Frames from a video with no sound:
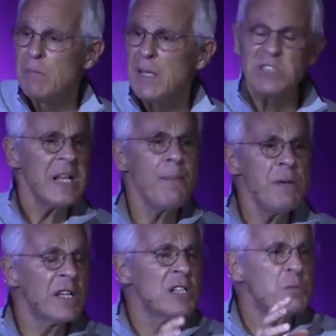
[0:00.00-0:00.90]
it's not
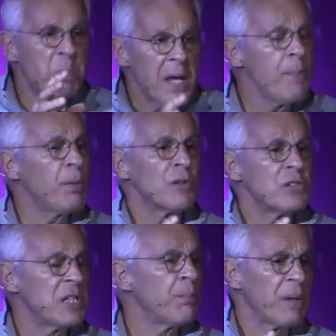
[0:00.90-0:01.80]
because people are
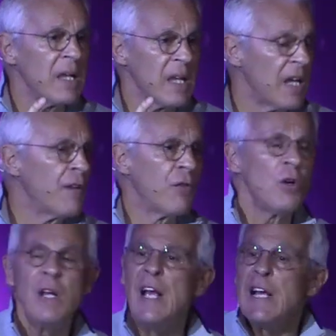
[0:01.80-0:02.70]
simply evil,